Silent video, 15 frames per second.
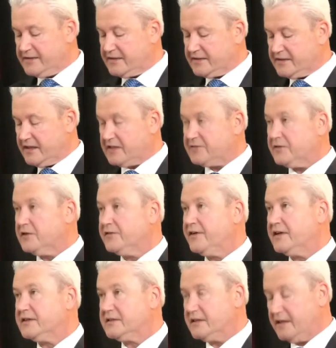successful
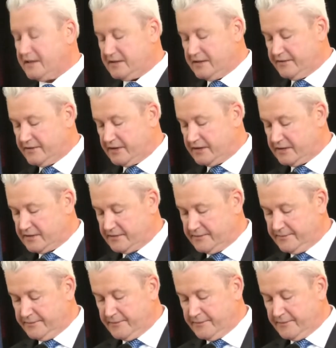events and activities.